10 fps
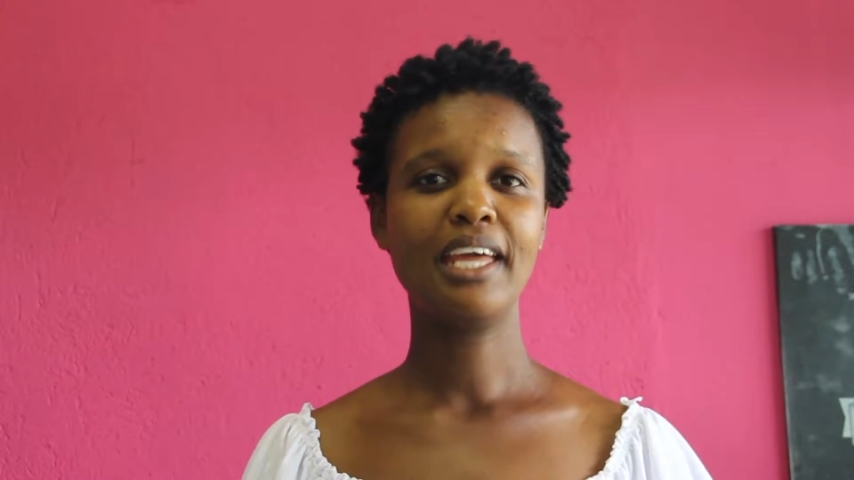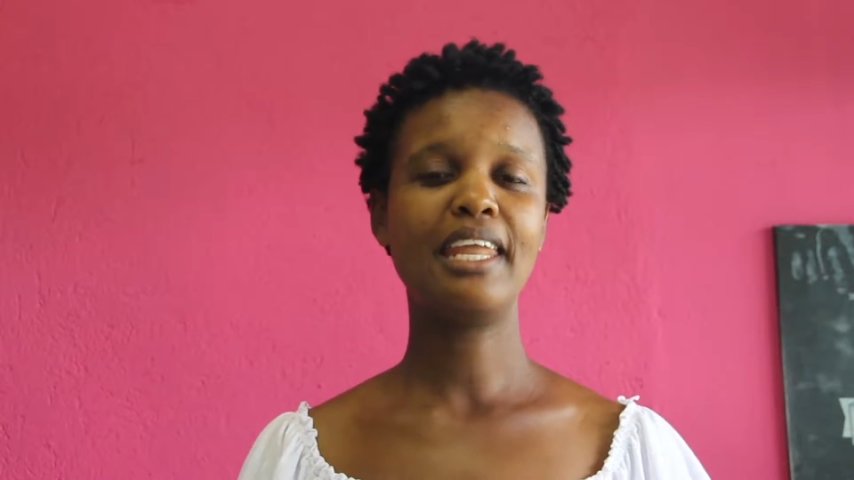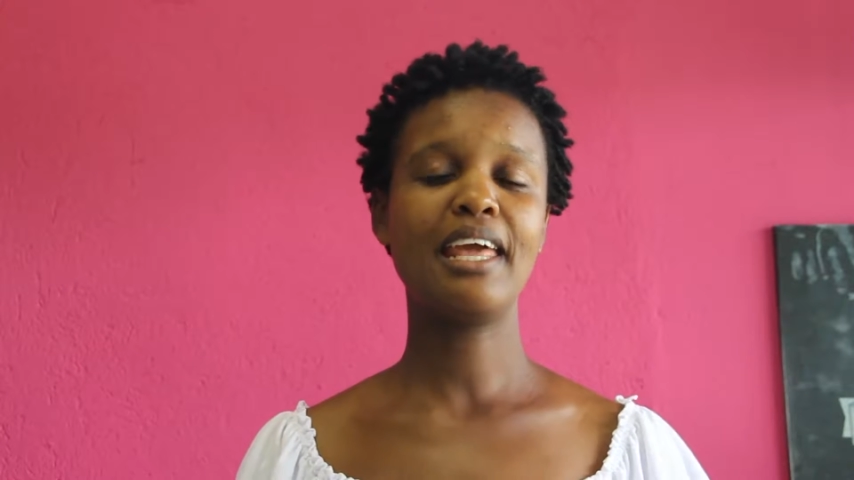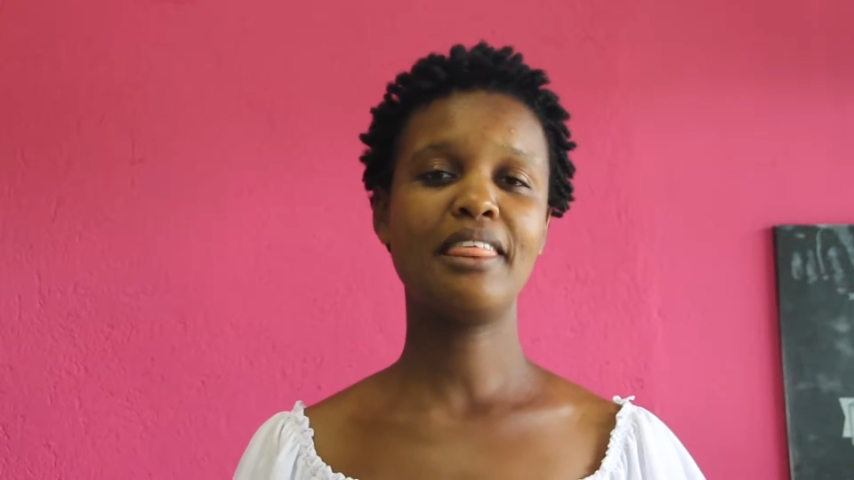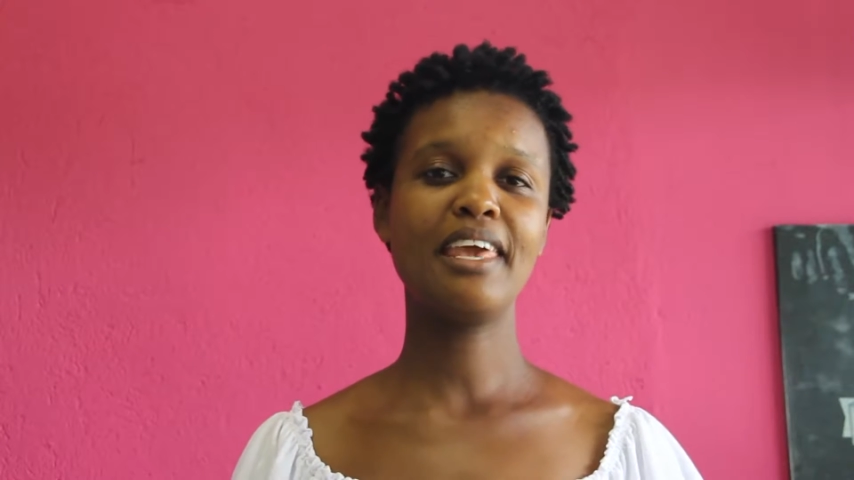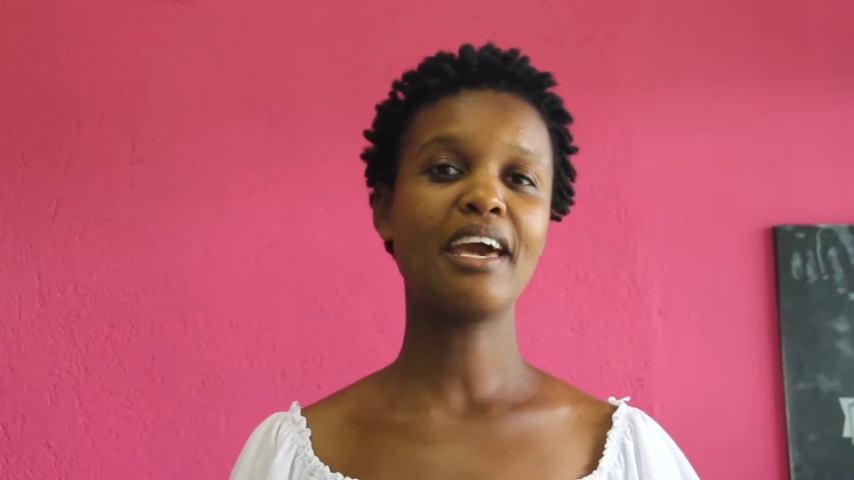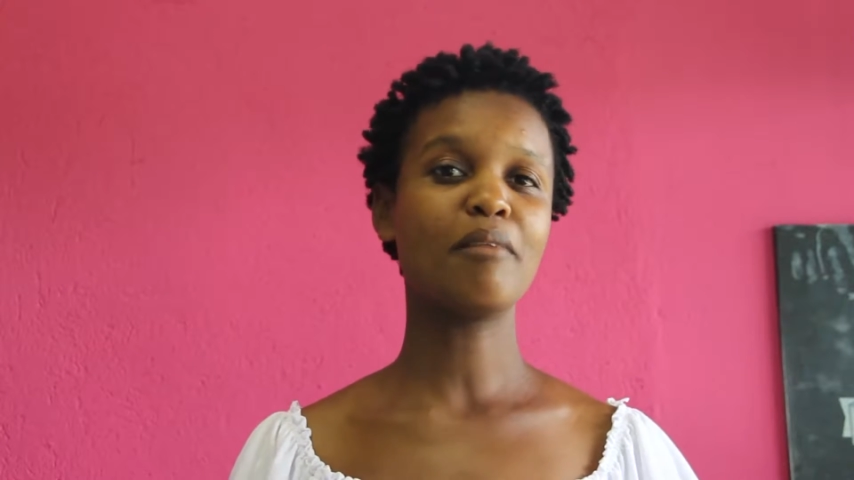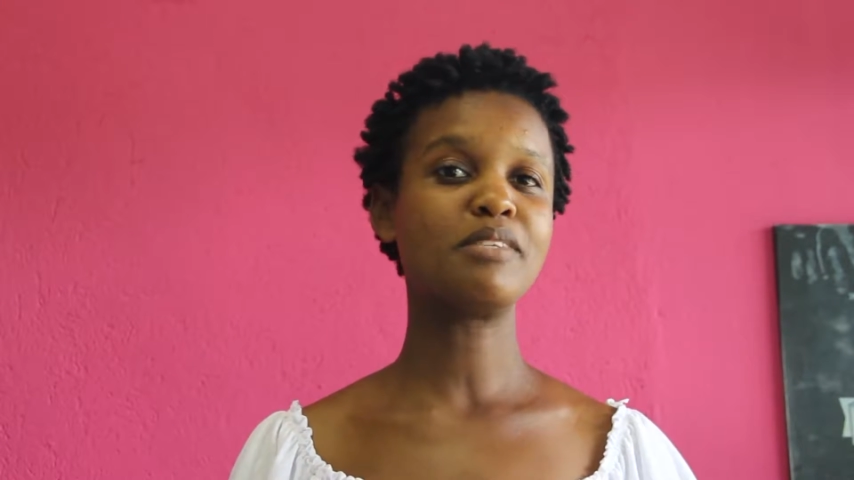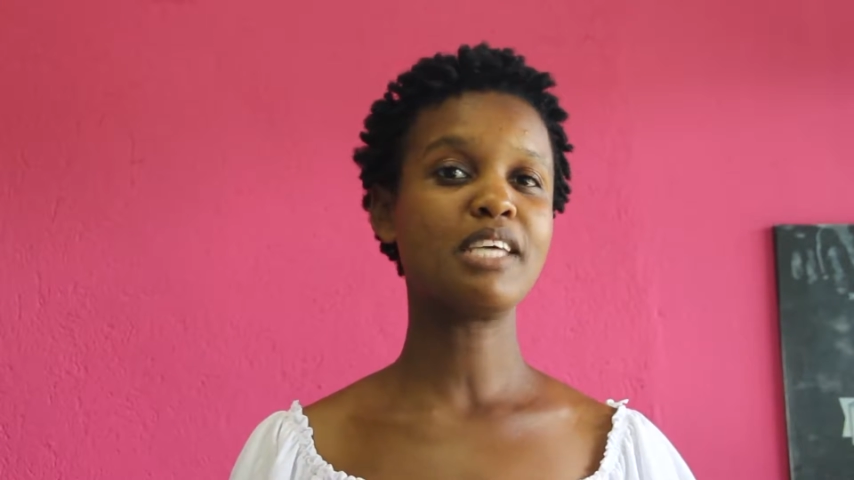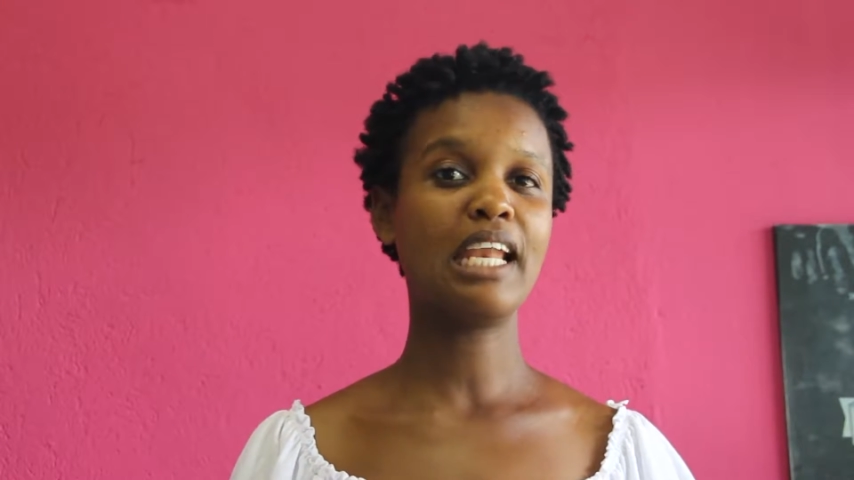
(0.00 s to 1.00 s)
they think
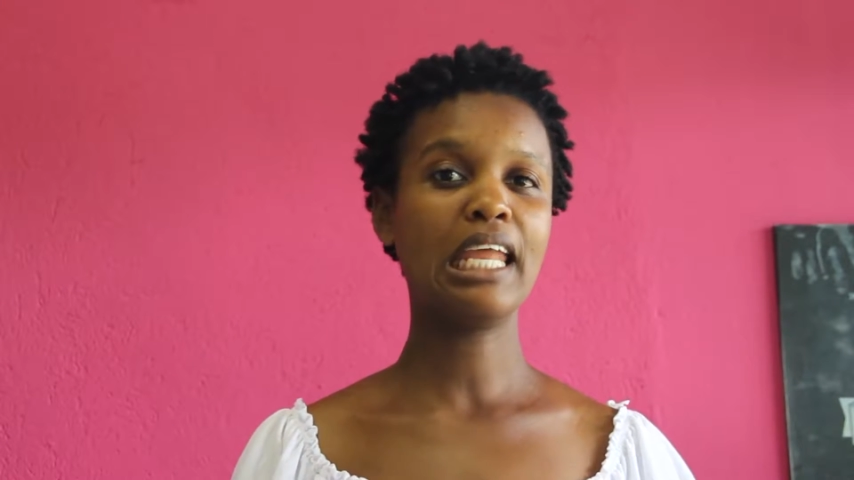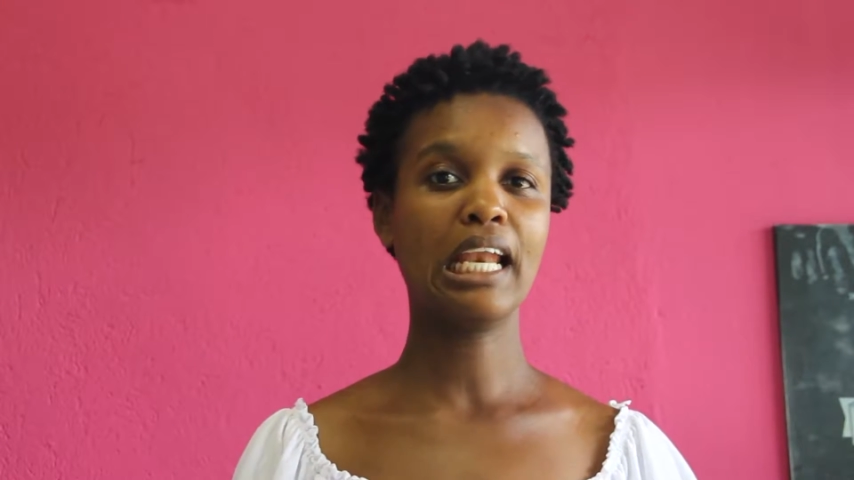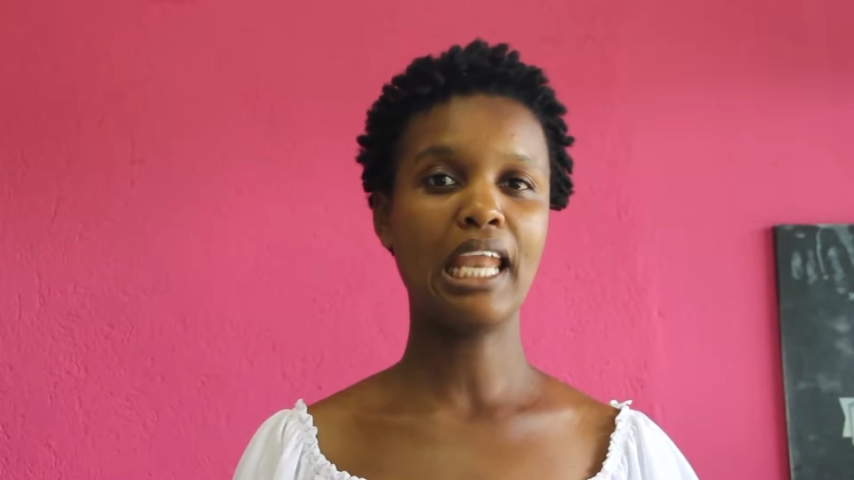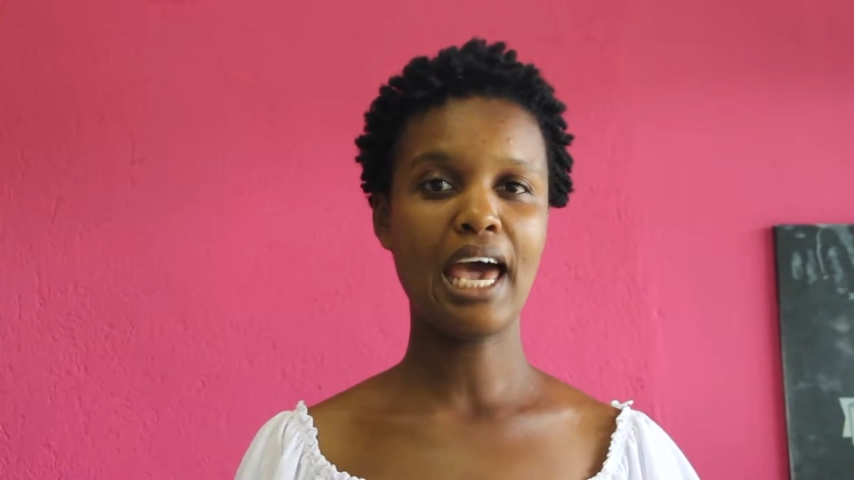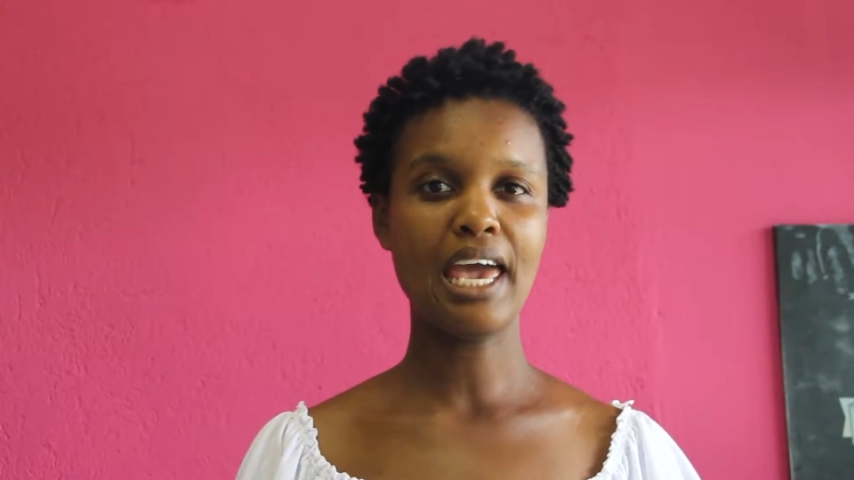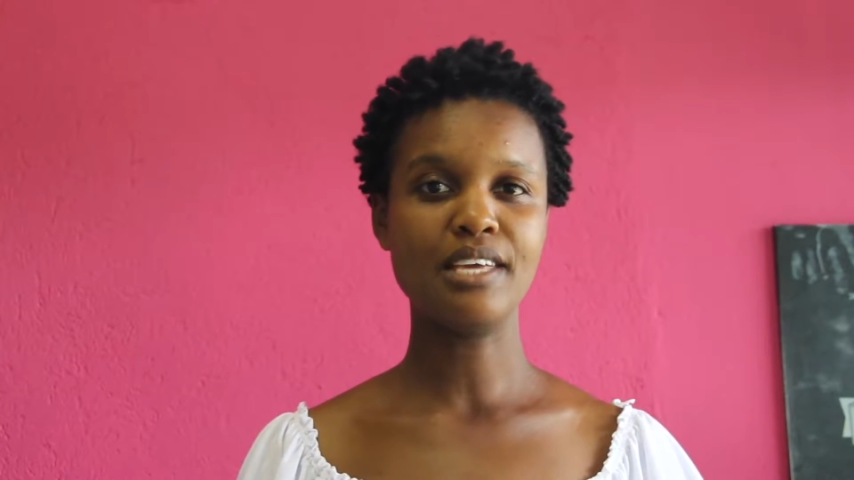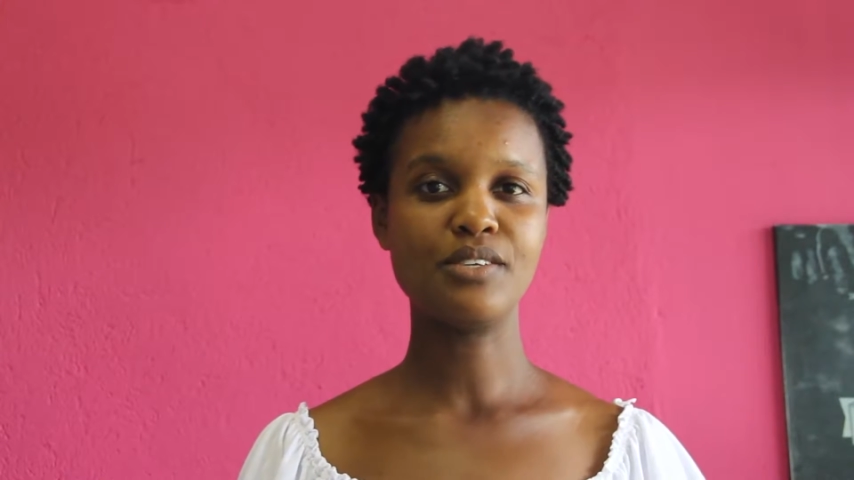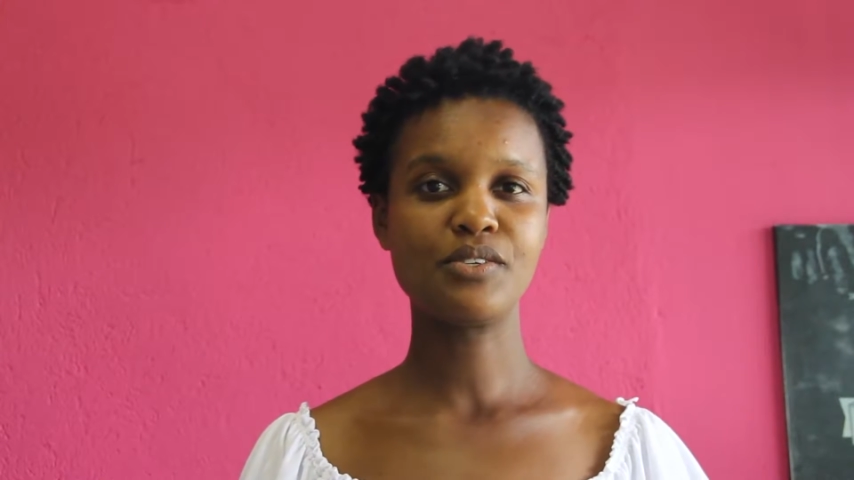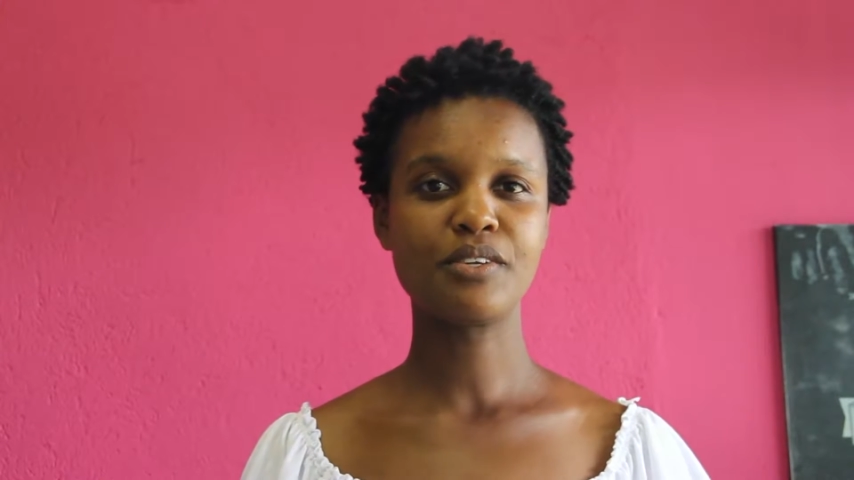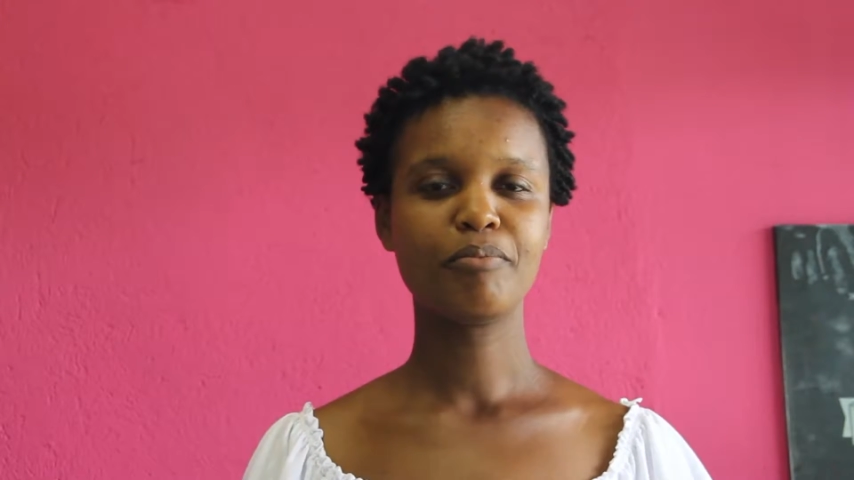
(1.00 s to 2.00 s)
I'm telling
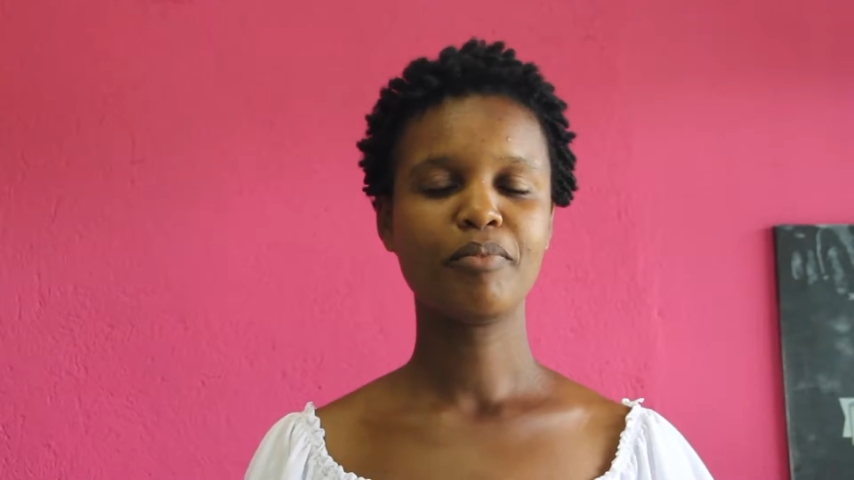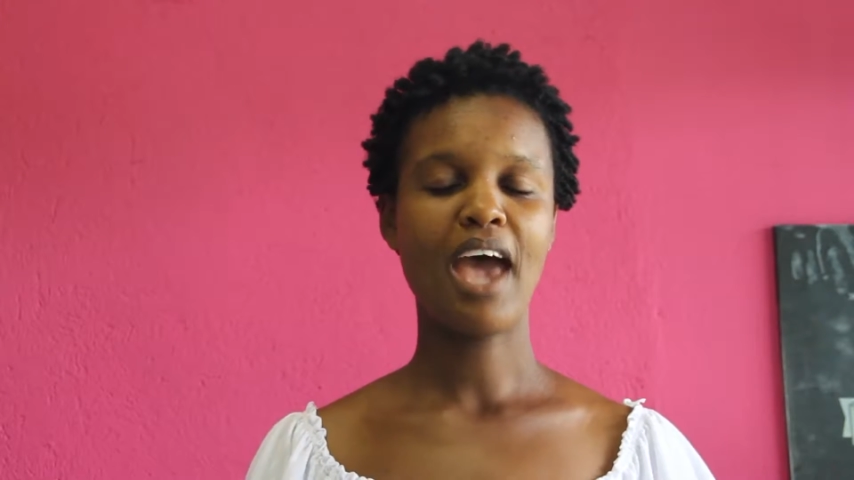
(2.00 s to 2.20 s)
lies.